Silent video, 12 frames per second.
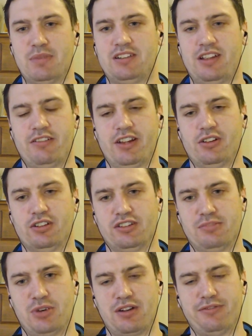material on
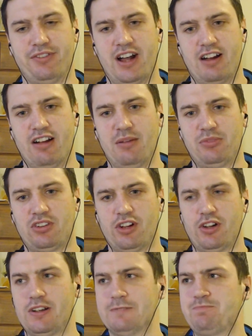the modern firearms.
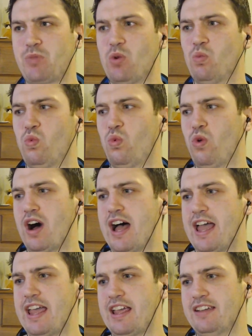So
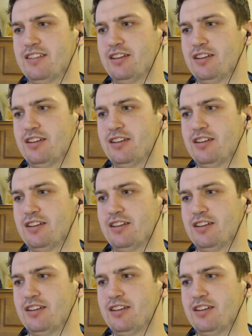why